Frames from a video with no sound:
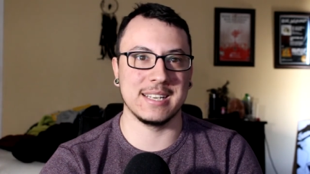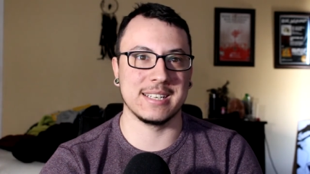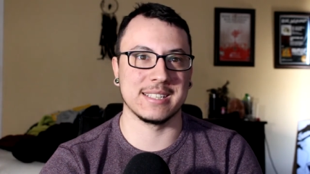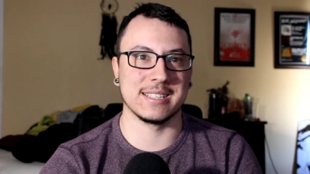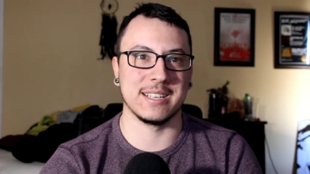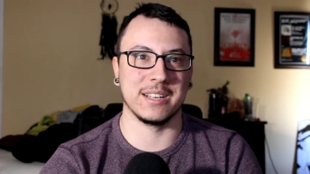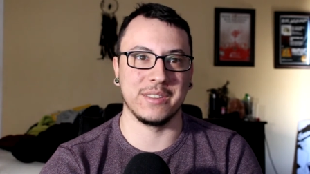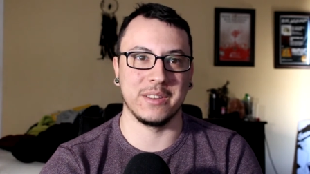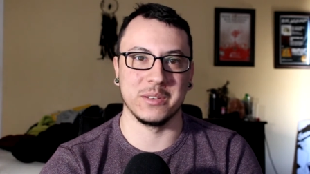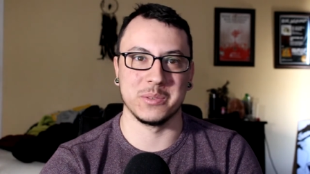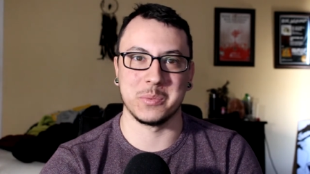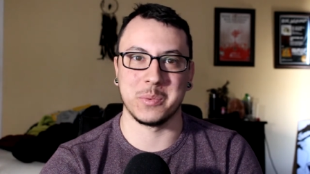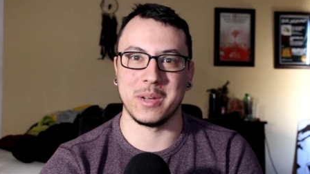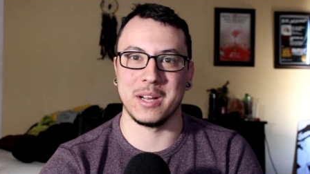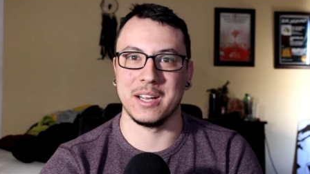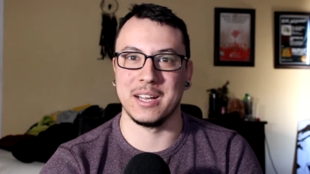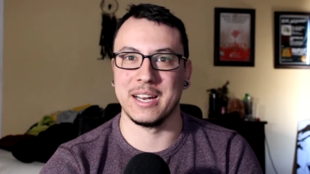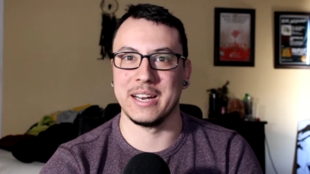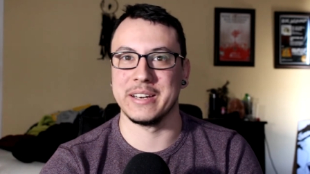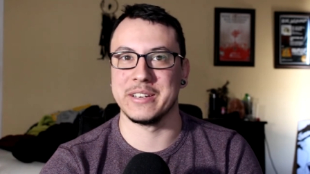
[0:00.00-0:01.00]
I just thought that was
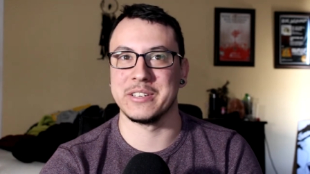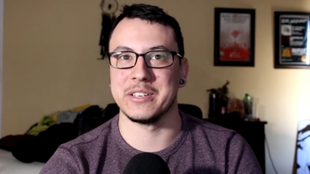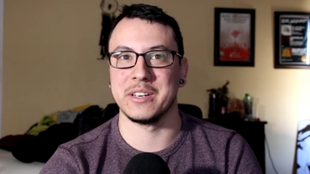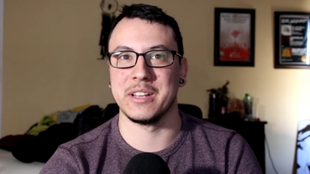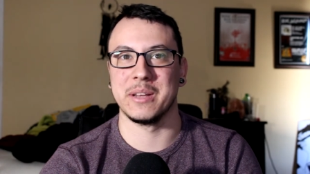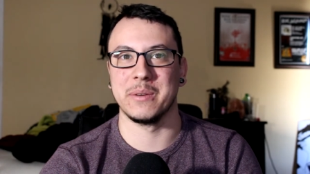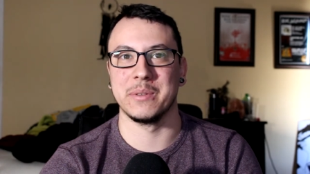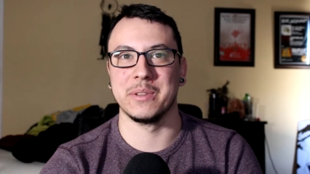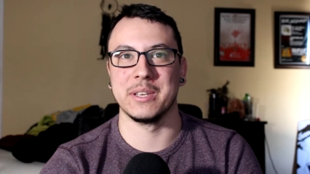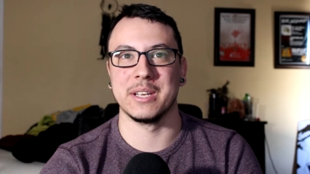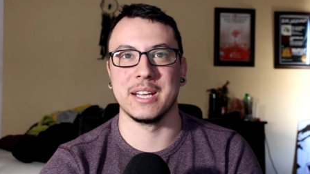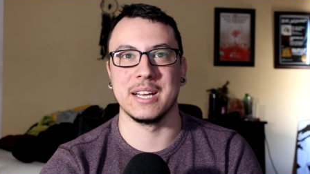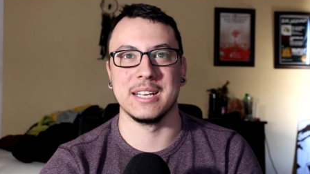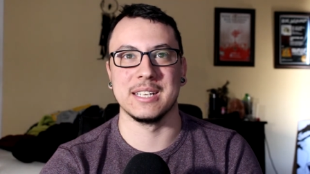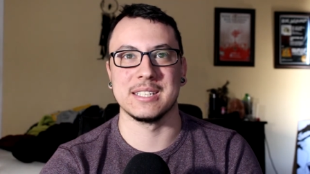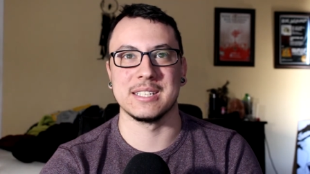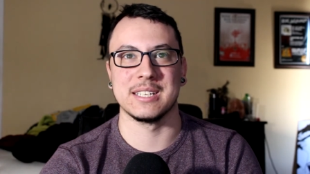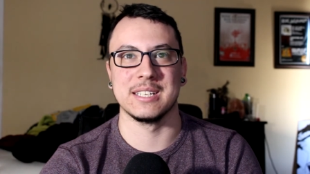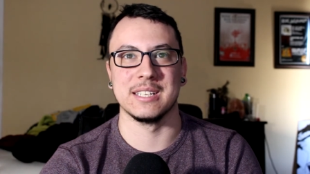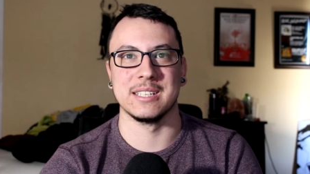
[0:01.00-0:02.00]
wild. I had to share that with you
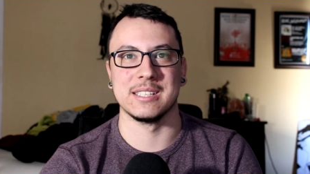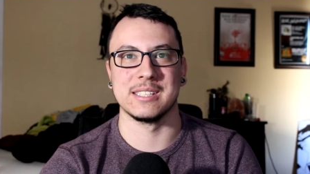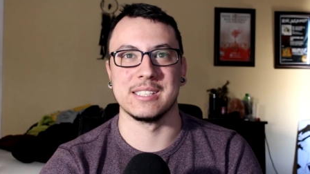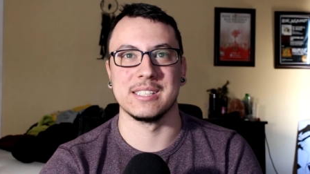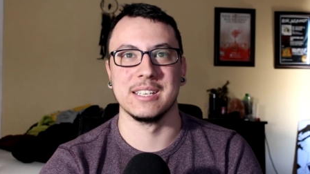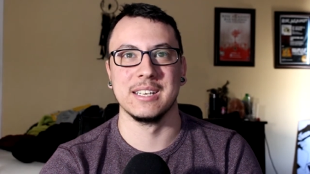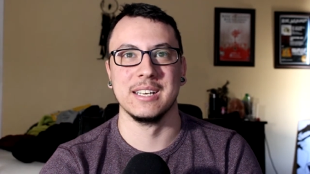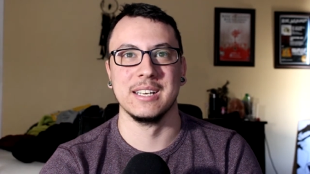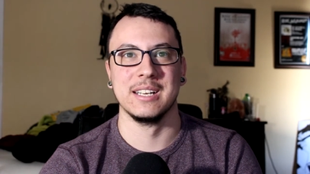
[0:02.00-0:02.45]
guys because